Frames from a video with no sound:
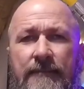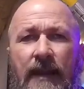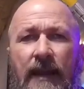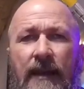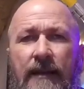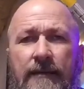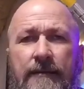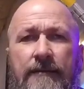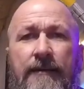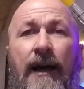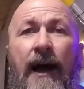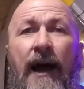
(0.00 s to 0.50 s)

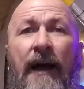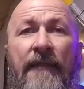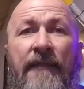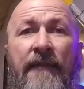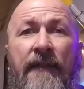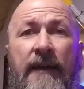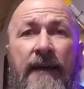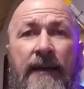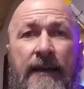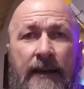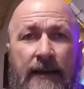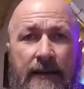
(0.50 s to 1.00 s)
not
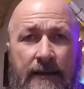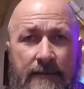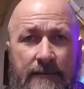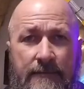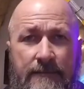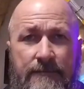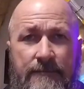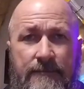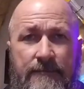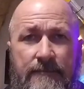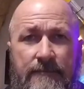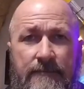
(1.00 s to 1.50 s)
thinking.
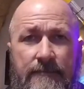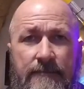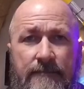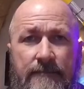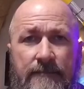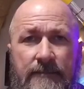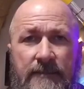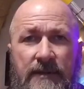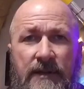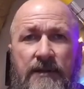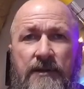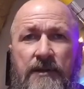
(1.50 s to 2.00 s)

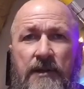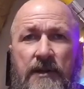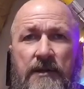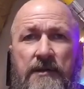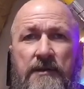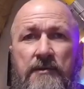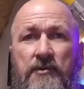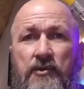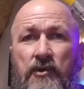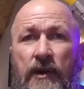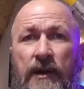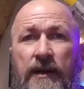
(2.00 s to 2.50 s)
To
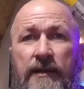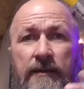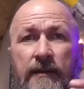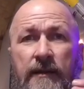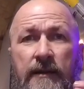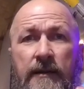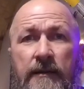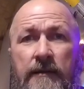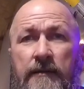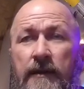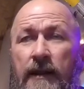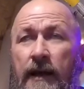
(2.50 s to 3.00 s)
just drink the
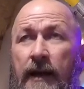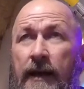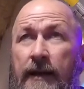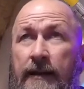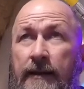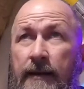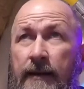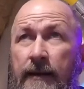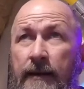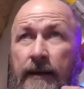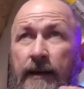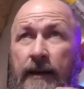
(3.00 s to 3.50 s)
Kool-Aid,
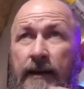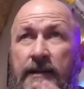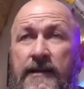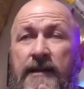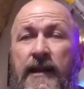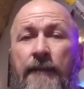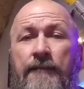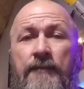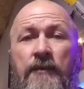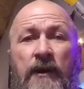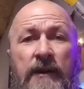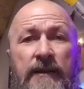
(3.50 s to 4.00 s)

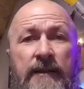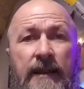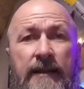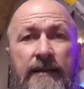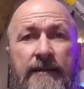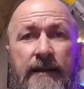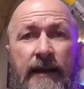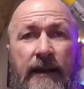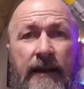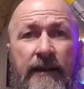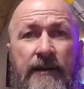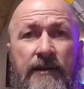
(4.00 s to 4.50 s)
accept what they
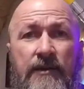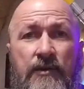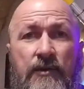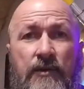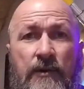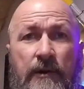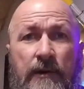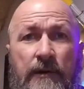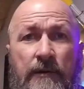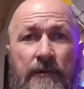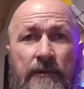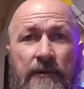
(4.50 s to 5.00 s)
say is
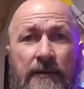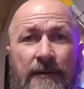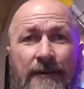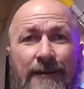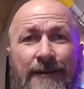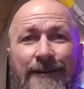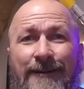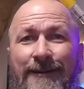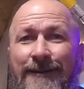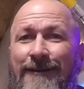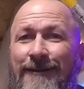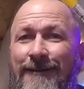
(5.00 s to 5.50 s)
truth,
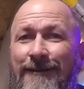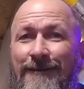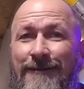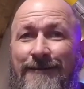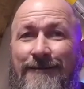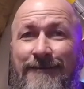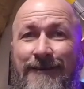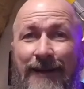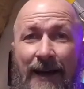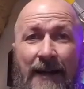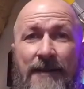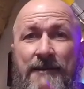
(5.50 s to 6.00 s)

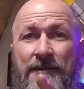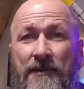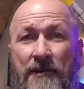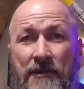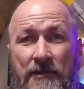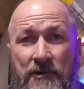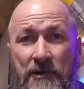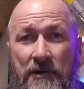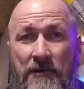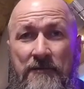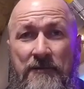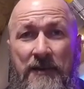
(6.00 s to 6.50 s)
that's the
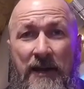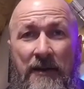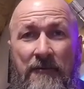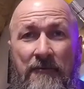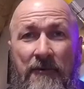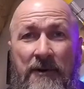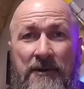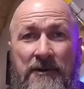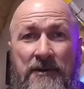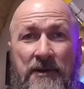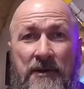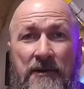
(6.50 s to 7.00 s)
truth they
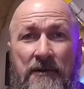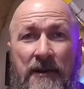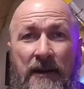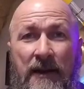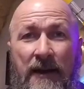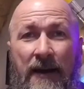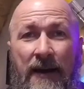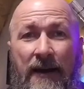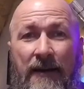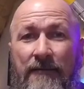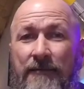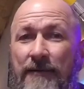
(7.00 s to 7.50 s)
want you to
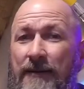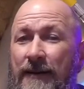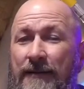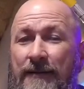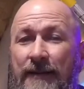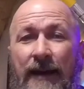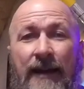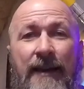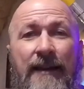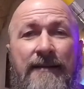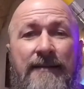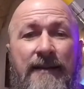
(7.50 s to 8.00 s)
have, and
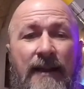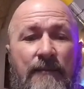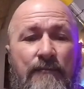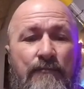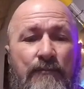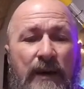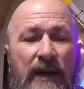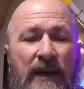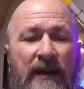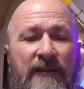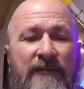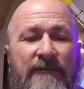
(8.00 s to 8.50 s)
that is a
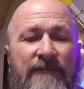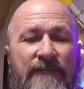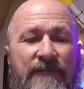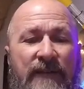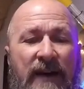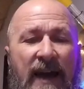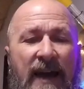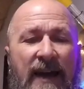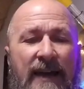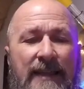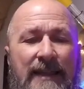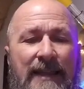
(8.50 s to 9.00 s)
big
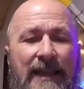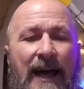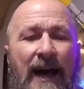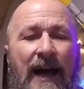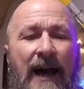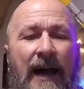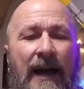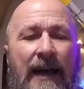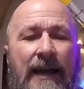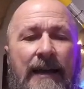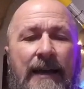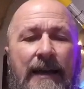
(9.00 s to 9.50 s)
fat
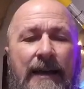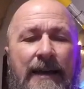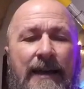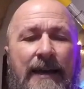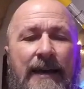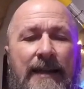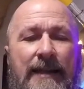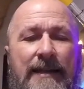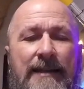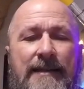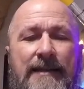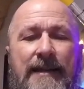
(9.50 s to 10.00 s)
lie.
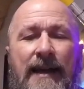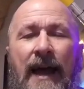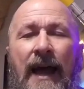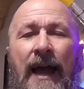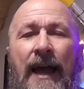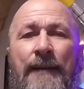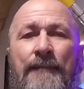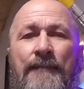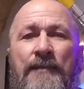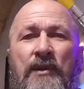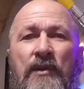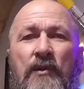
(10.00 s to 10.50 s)
It is
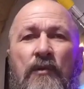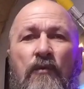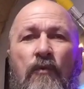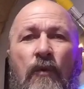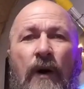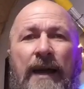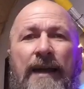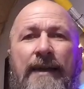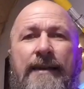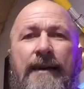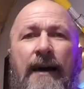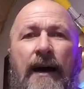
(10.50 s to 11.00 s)
time to
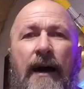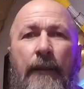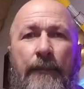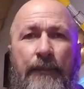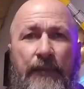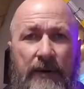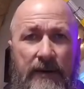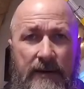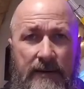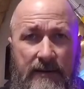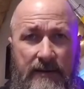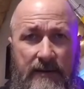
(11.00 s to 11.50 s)
wake up
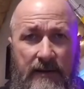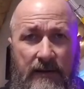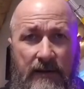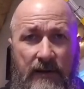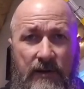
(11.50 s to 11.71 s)
to the